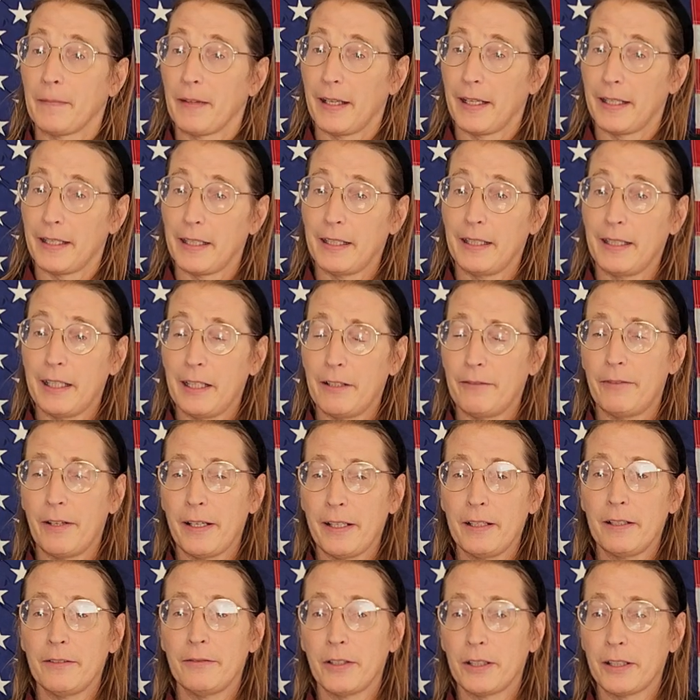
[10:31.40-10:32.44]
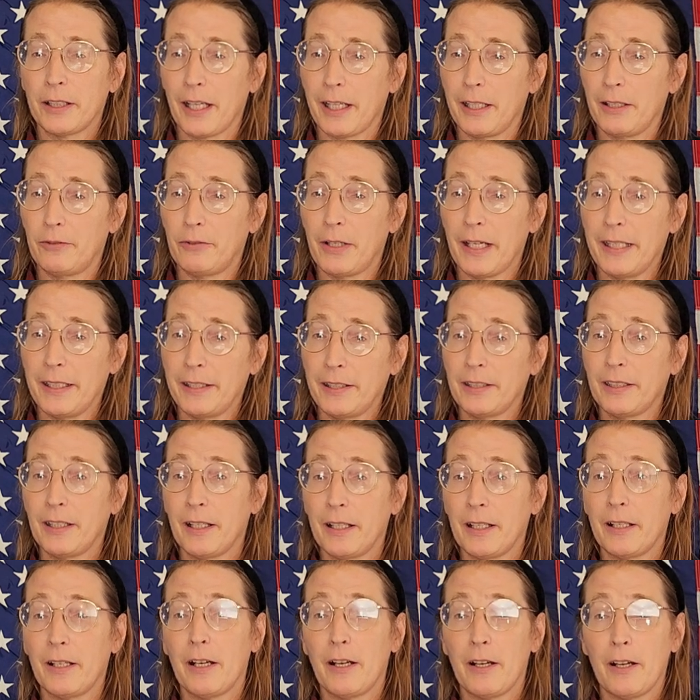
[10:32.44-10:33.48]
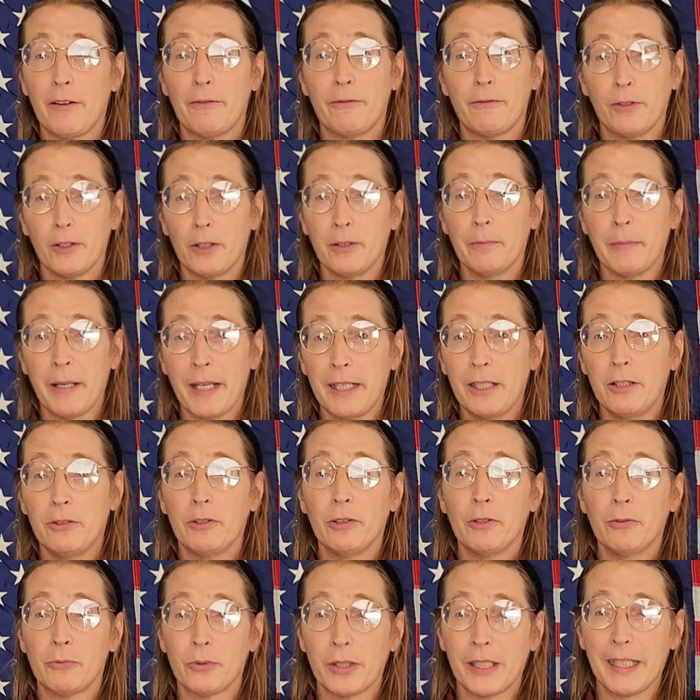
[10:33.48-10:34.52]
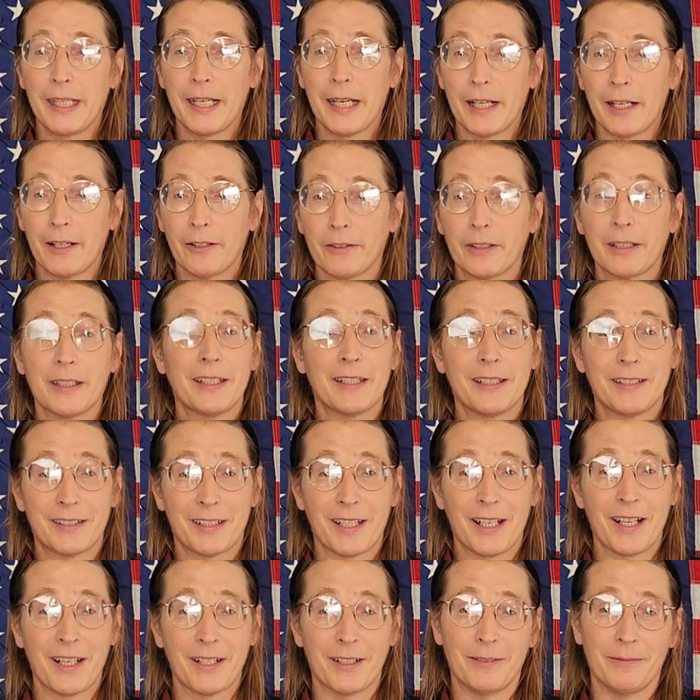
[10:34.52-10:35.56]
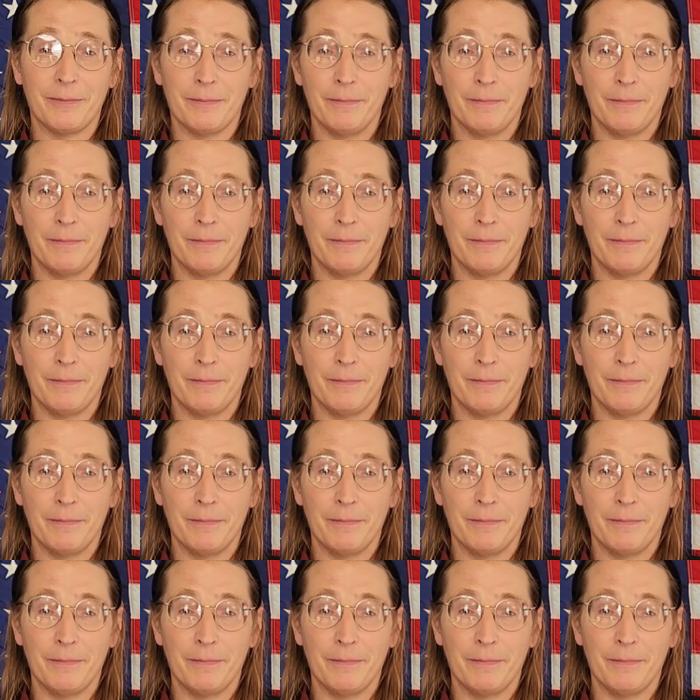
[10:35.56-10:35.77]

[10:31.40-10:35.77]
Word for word: And in the event of a tight race, a full manual recount is done.